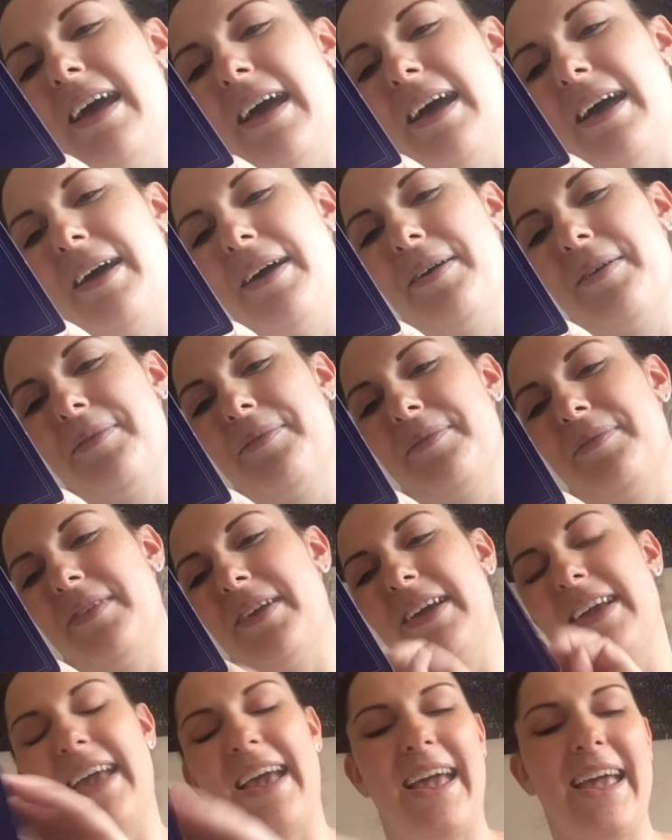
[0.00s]

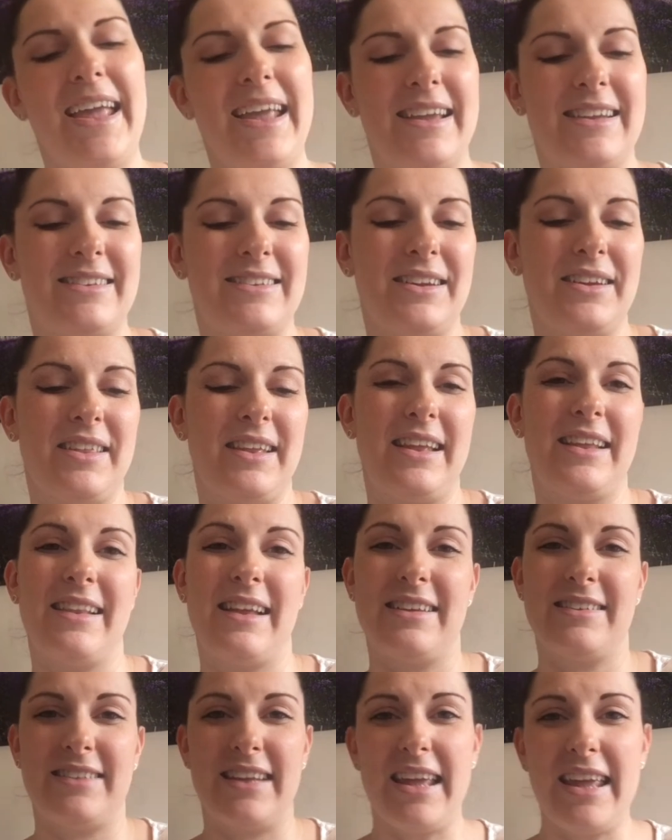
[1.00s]
Okay, so I think
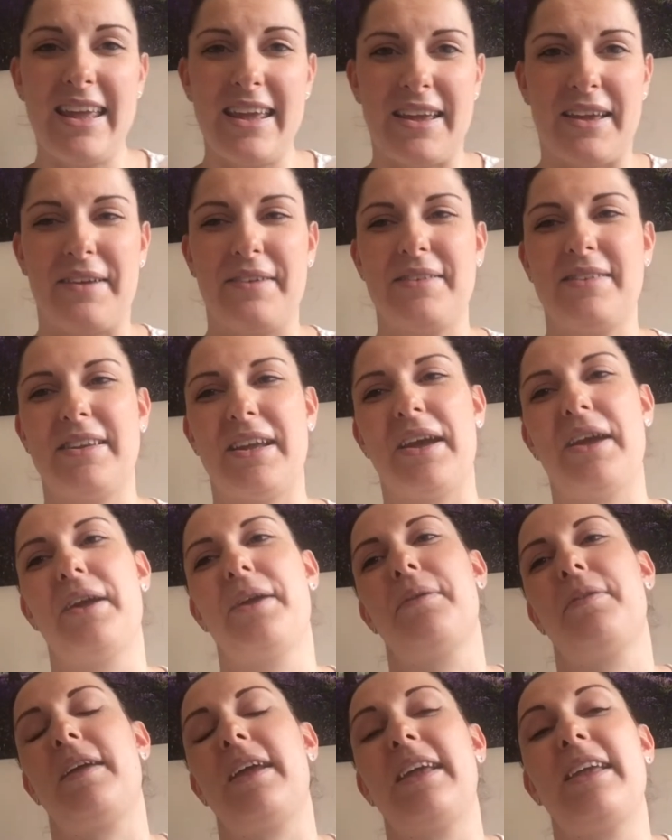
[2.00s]
that's it.
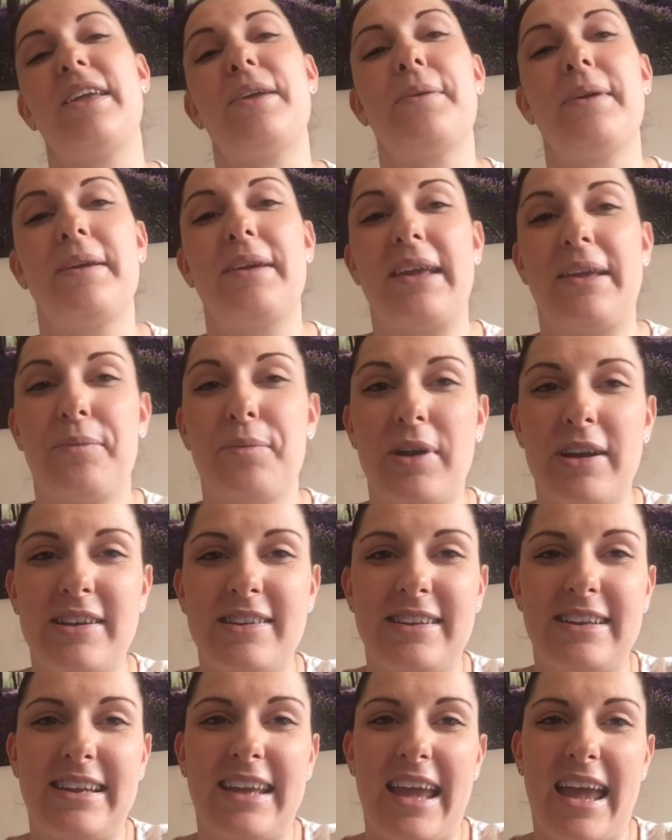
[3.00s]
So thank you
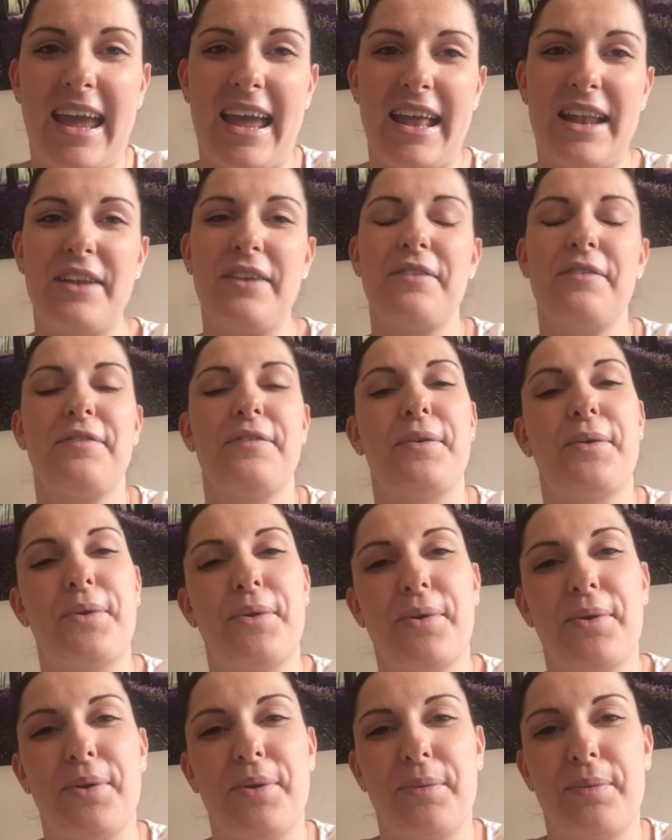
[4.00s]
once again
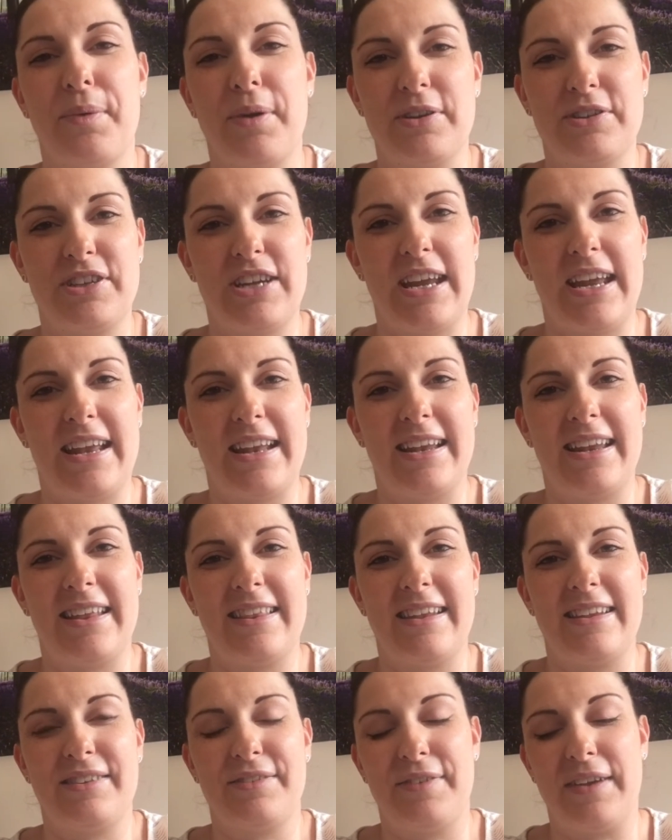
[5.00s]
for watching
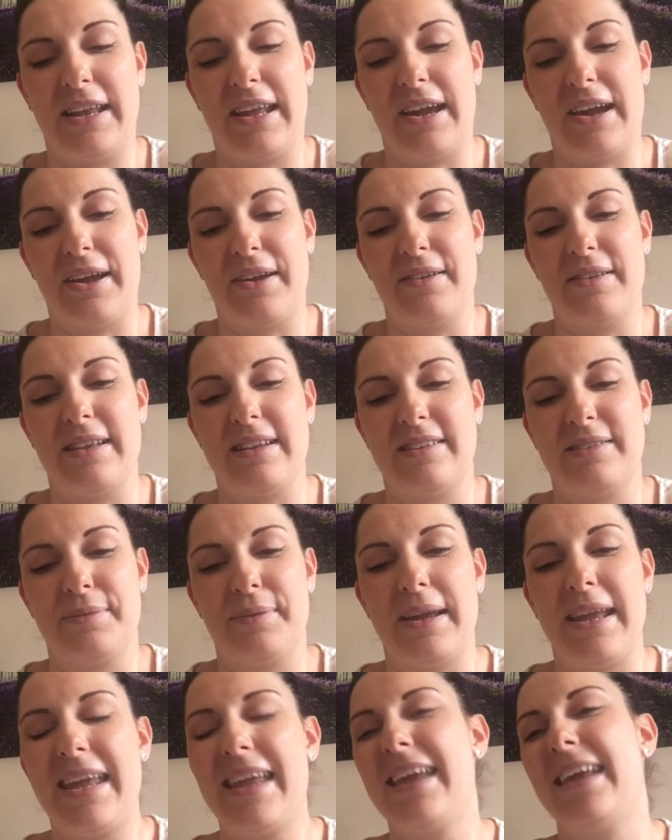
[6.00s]
this video this
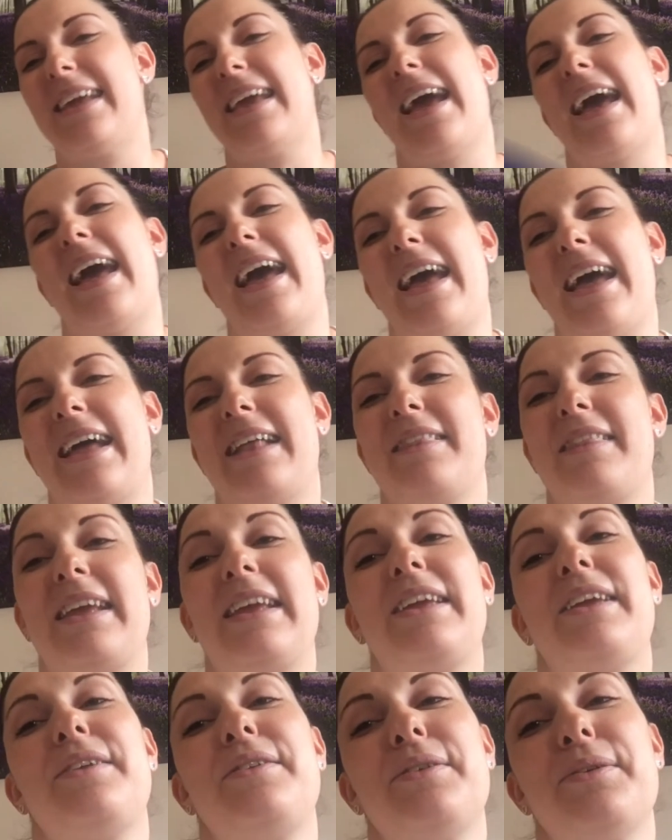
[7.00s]
week, and
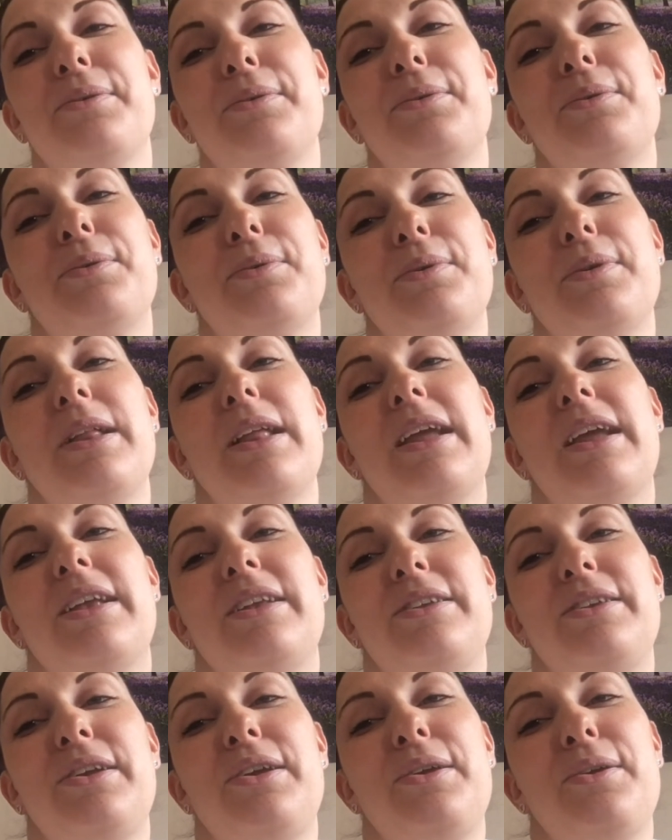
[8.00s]
thank you to all
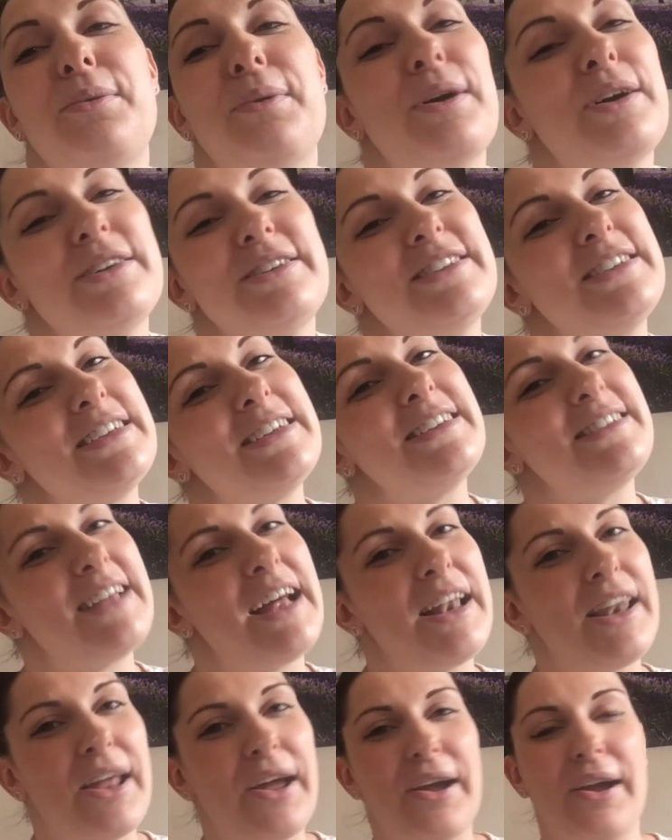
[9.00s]
new watchers.
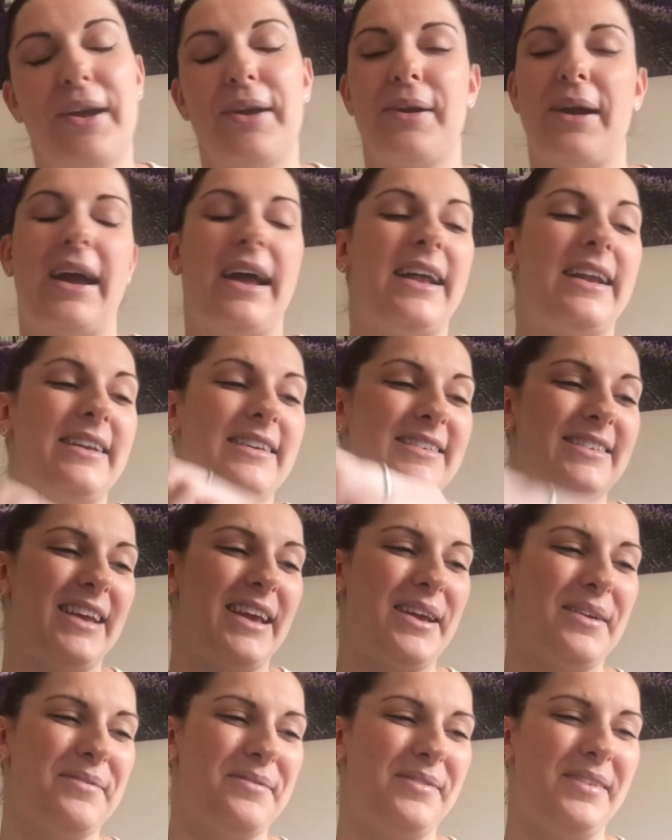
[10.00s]
Hello, and
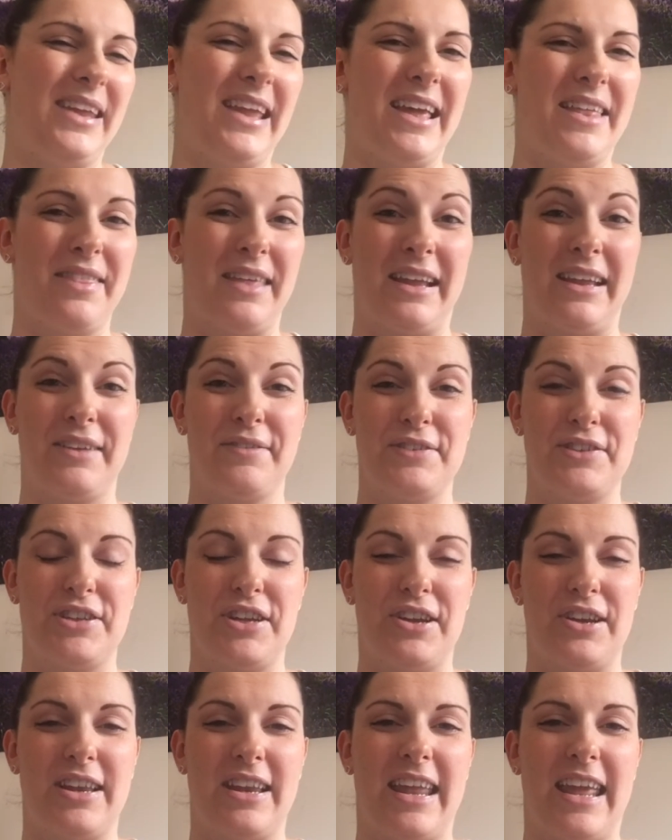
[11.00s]
thank you for
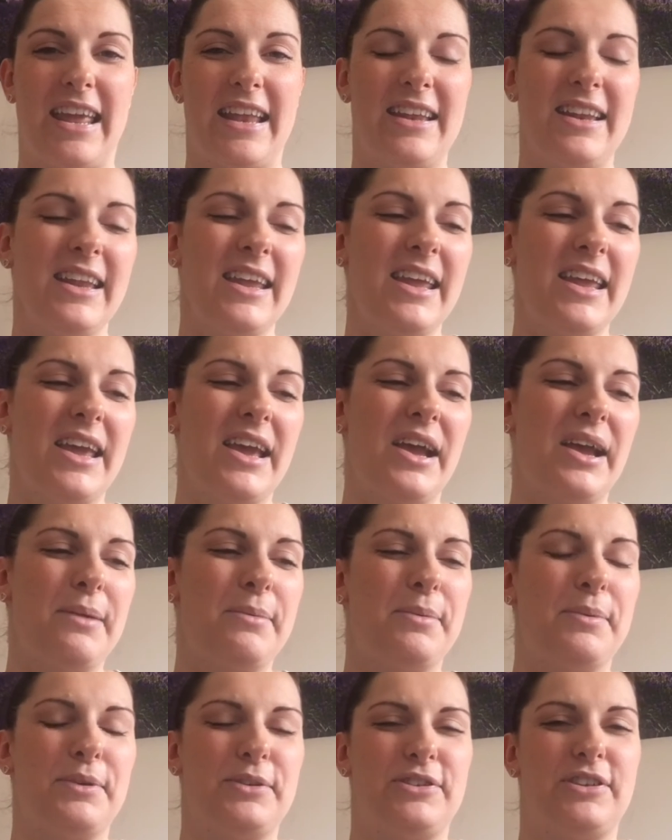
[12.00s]
tuning in.
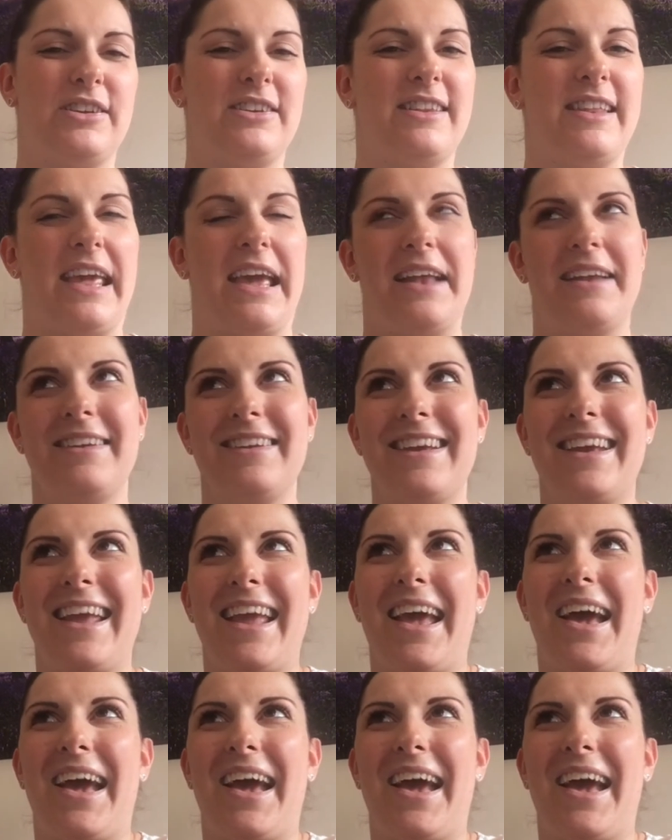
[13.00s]
Hope you watched it to the end.